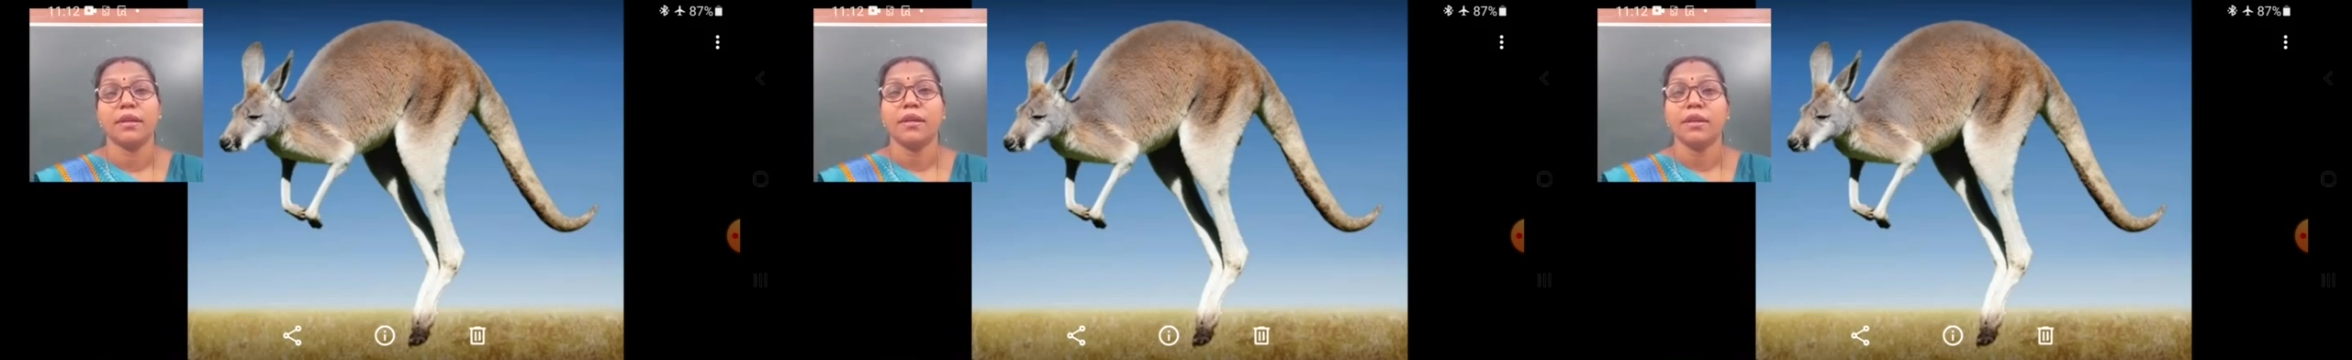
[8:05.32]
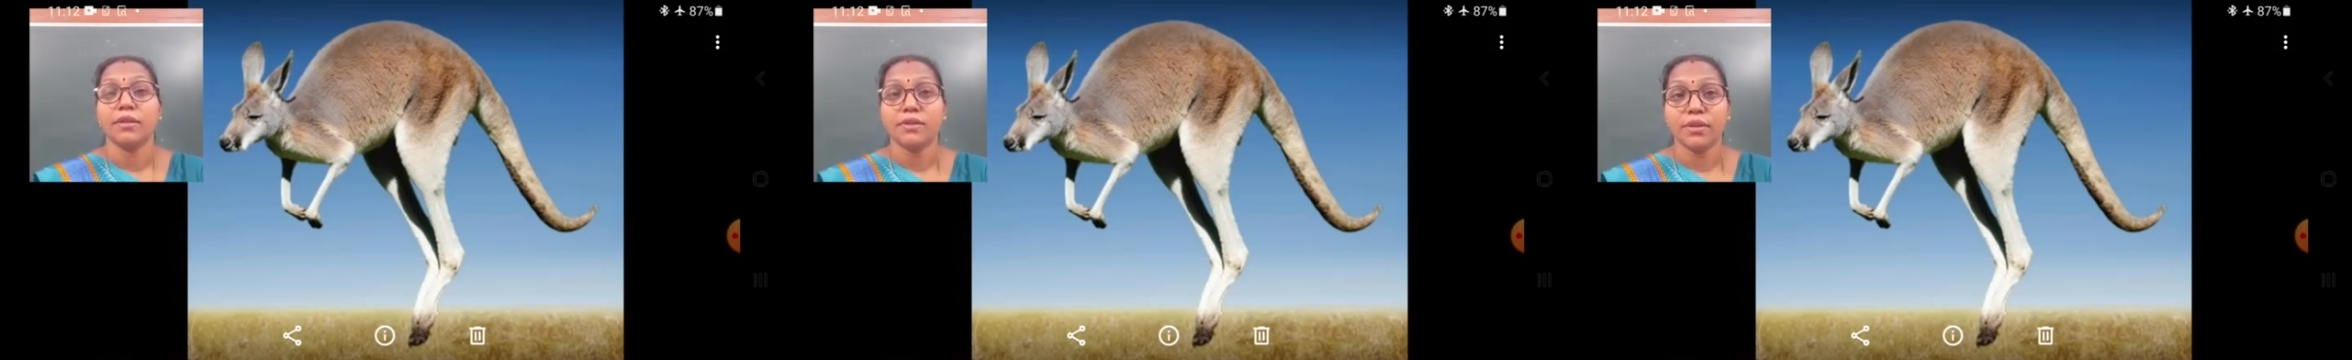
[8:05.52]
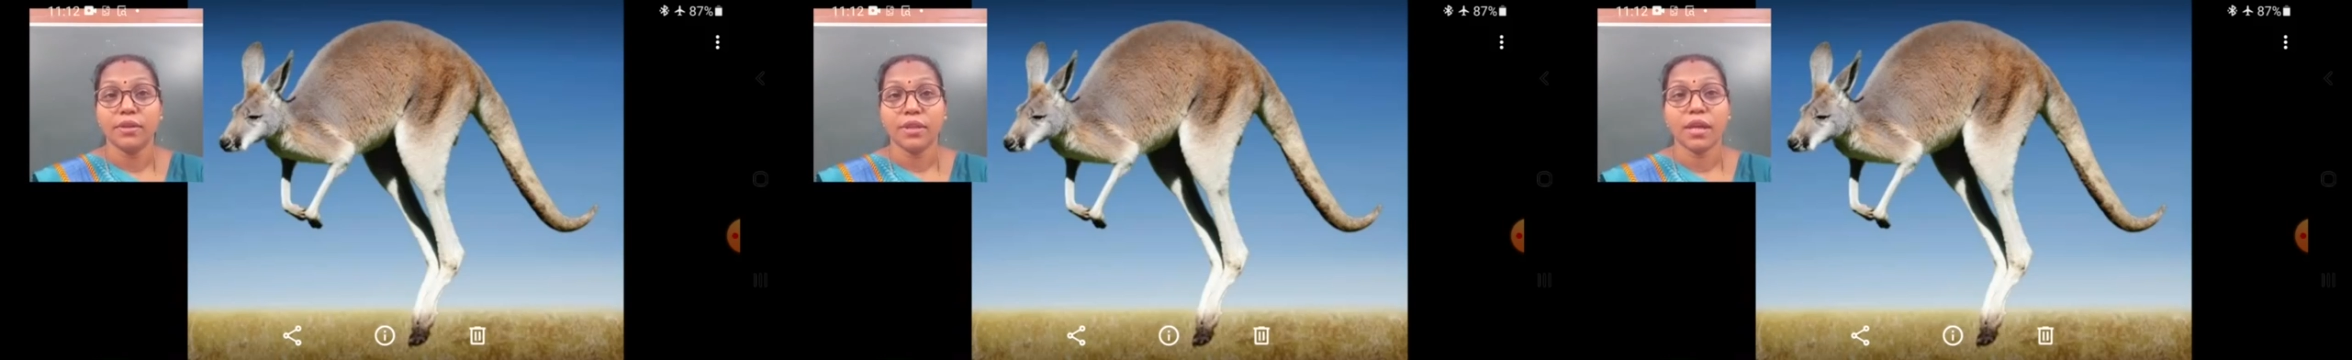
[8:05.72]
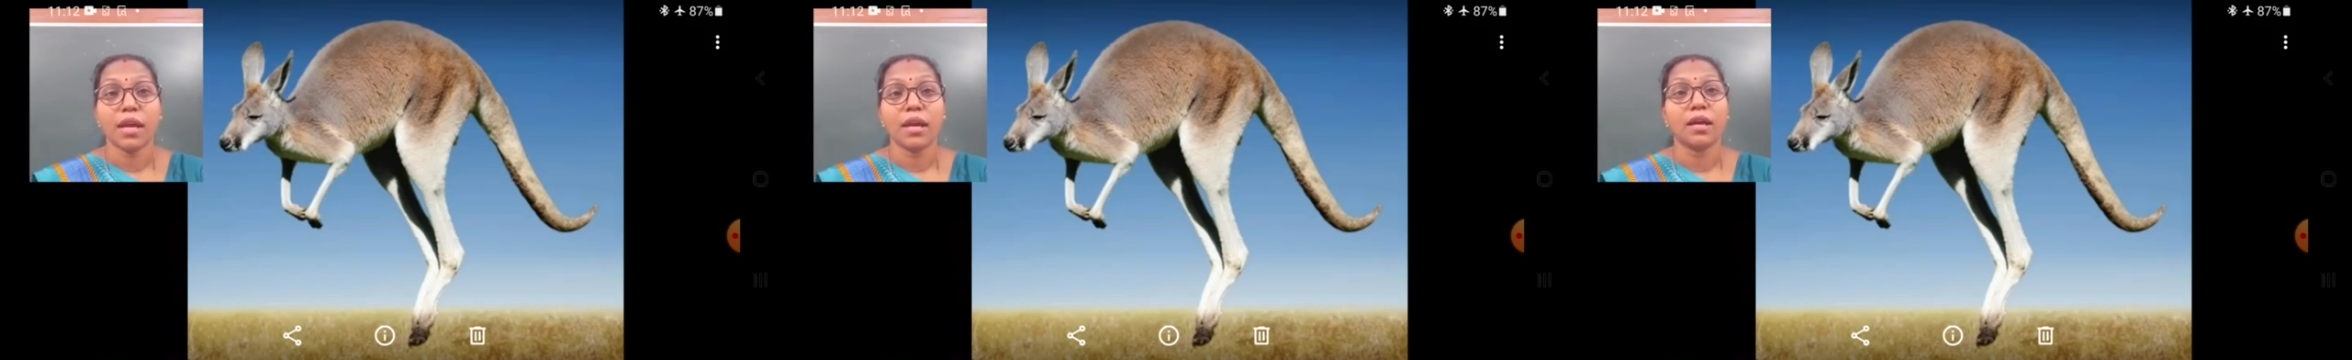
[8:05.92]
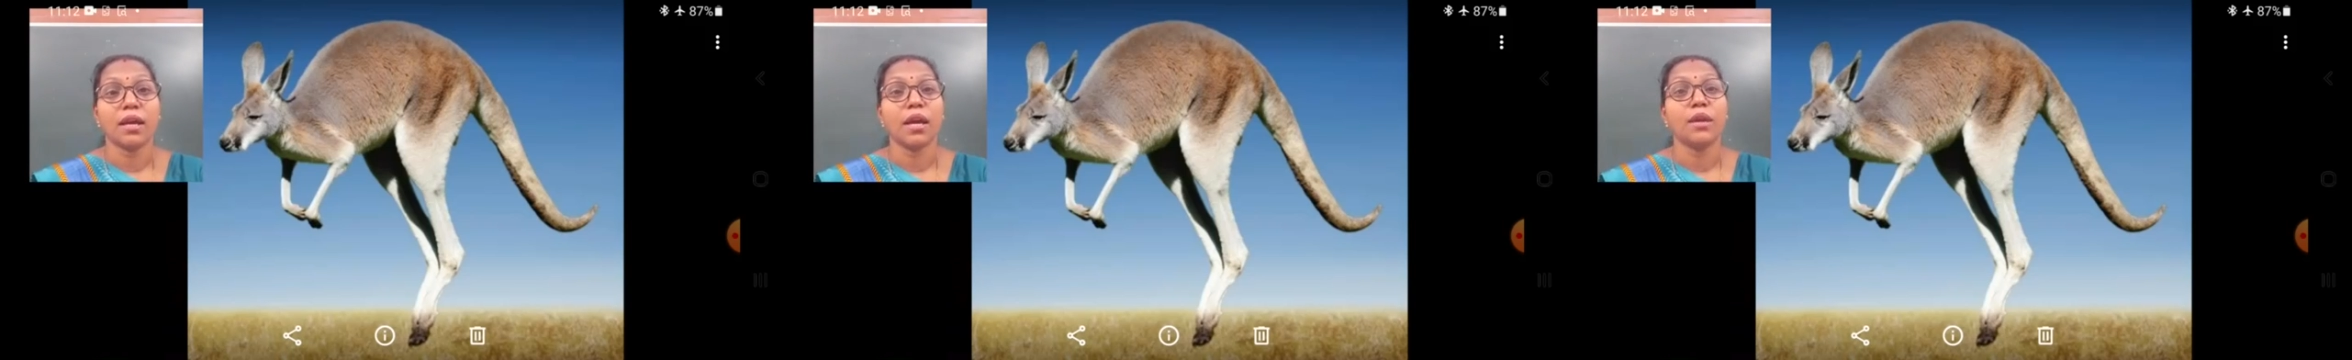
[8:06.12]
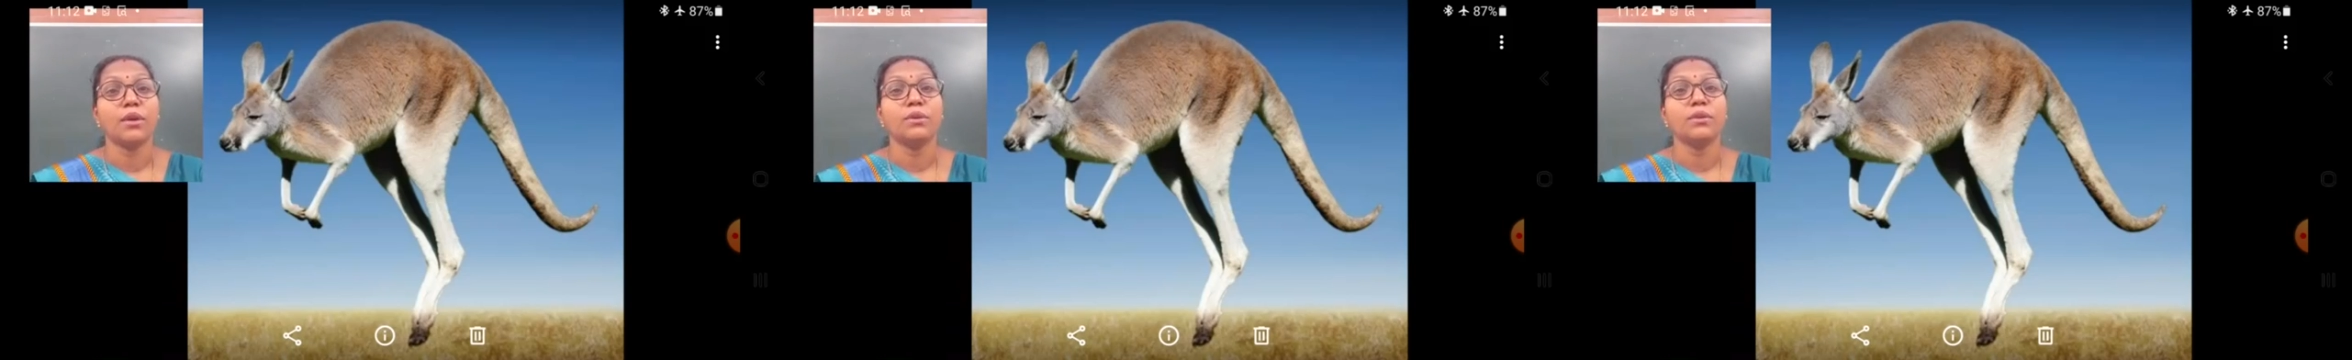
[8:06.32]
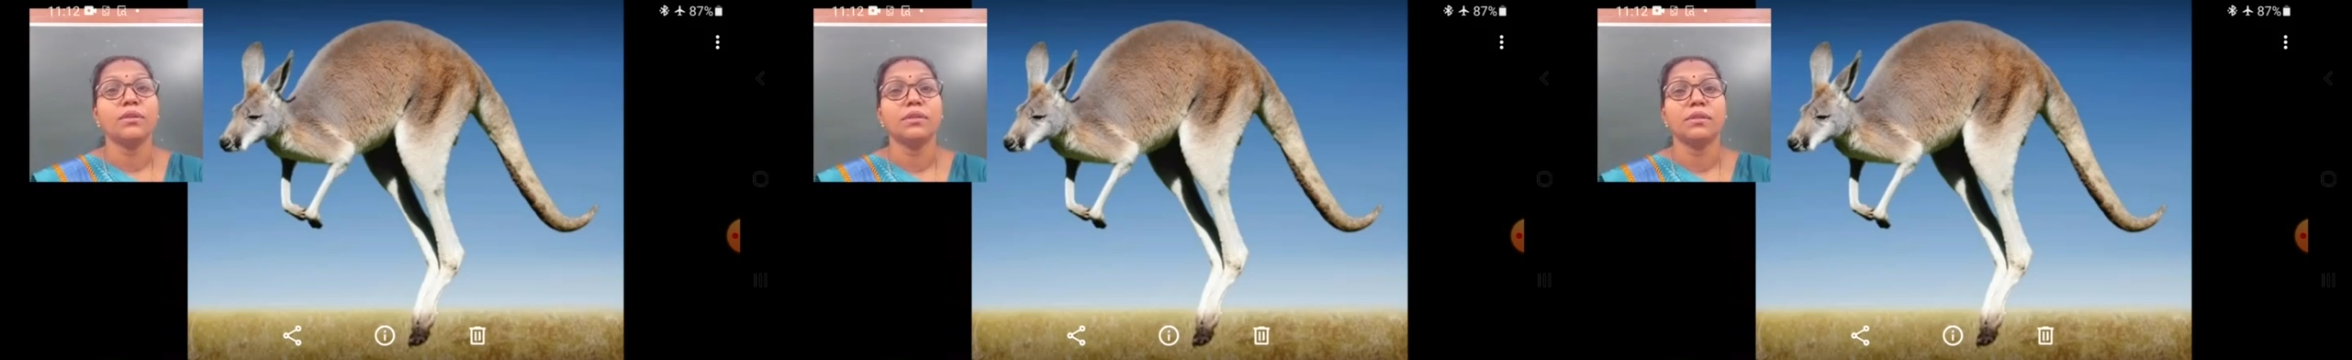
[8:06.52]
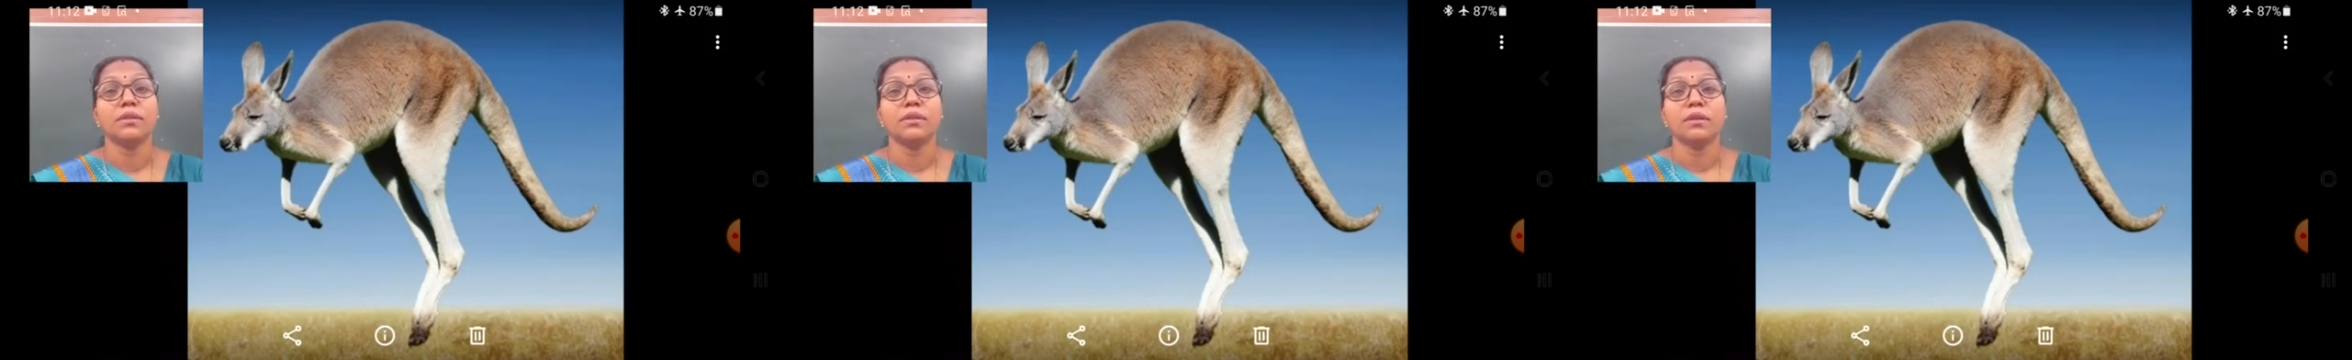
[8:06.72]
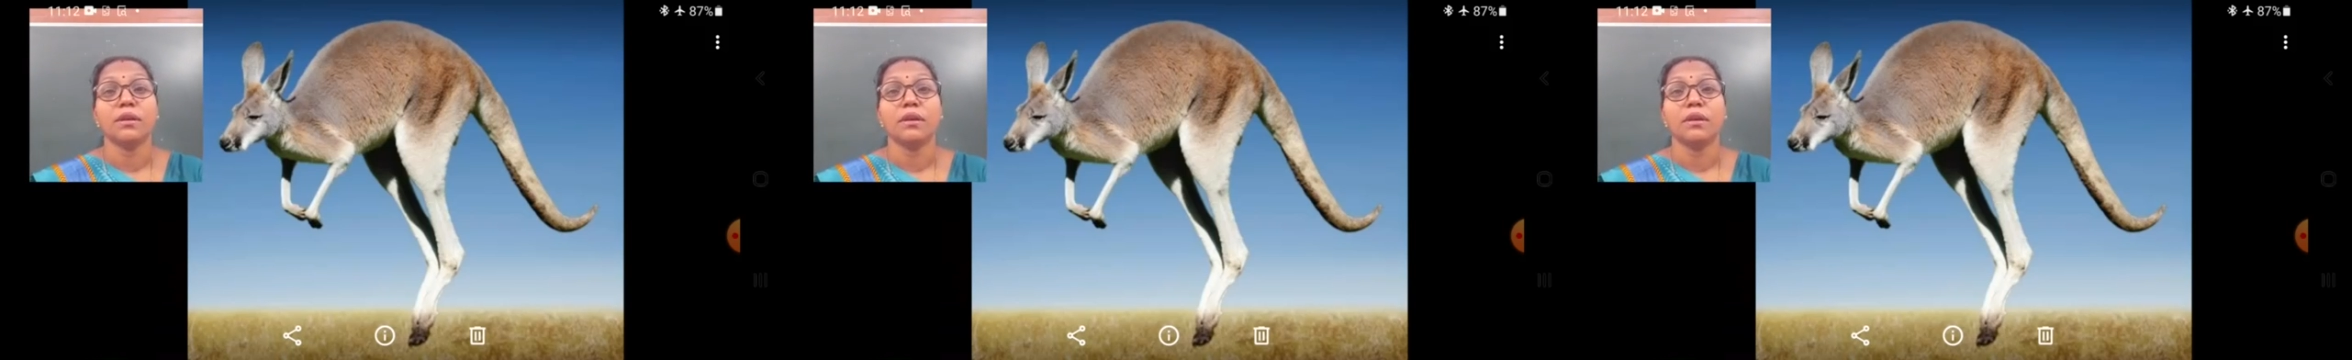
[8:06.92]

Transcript: So the kangaroos,